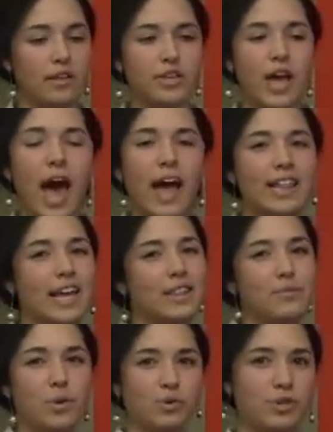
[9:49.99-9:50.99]
highlight
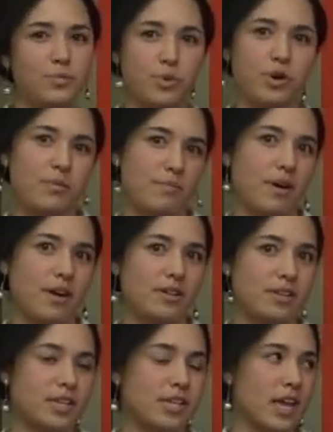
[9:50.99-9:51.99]
the most important
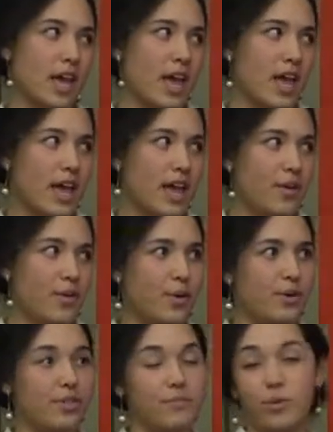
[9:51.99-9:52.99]
parts or
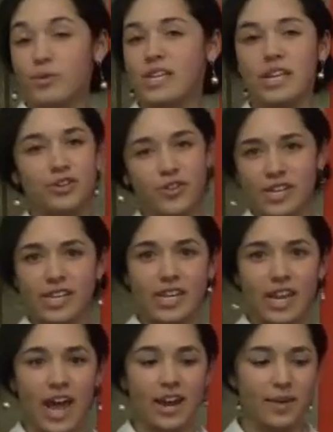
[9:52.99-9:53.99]
the most interesting
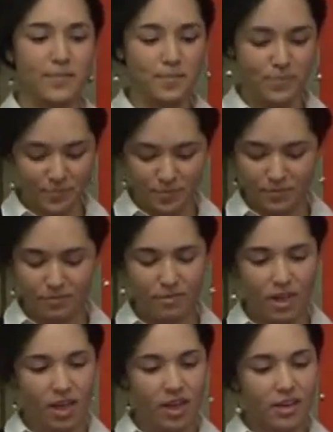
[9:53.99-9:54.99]
data.
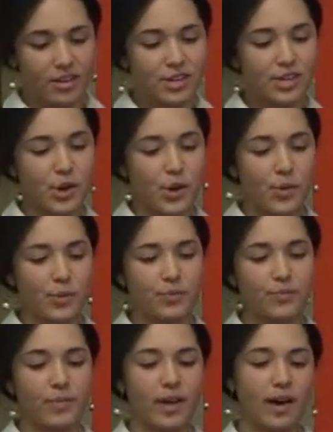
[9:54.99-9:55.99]
So
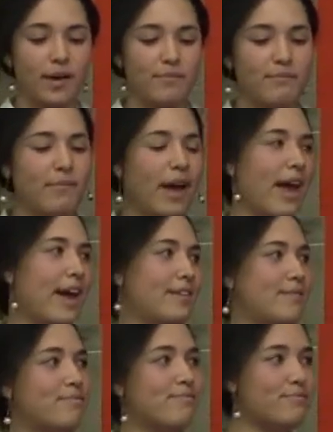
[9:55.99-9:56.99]
I had a
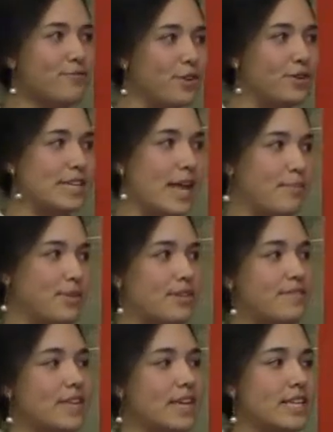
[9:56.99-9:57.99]
few examples
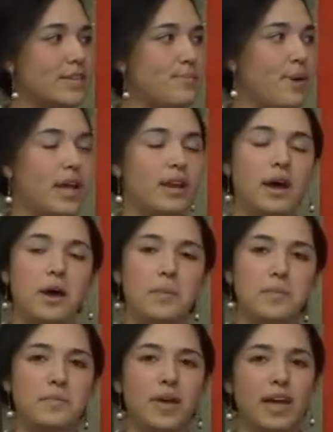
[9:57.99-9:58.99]
of this, but
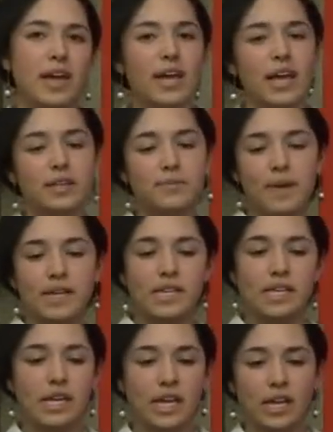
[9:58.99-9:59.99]
it's
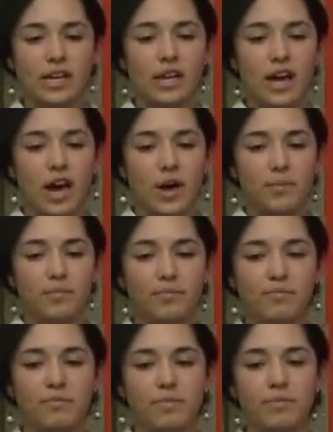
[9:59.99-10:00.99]
basically
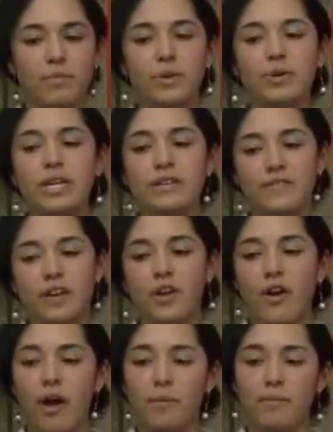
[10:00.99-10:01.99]
you need to
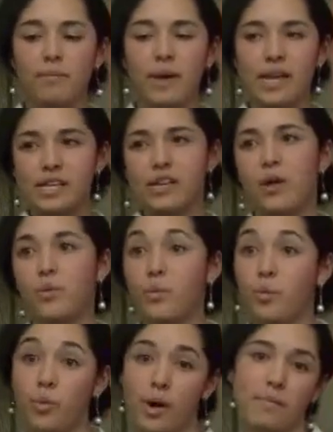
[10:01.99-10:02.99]
figure out, based on
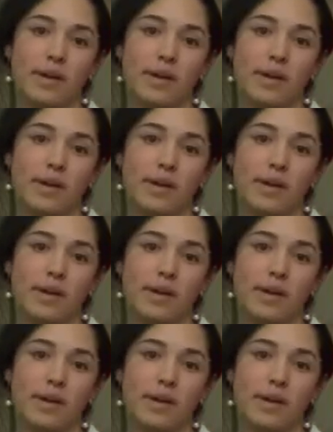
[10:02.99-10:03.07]
what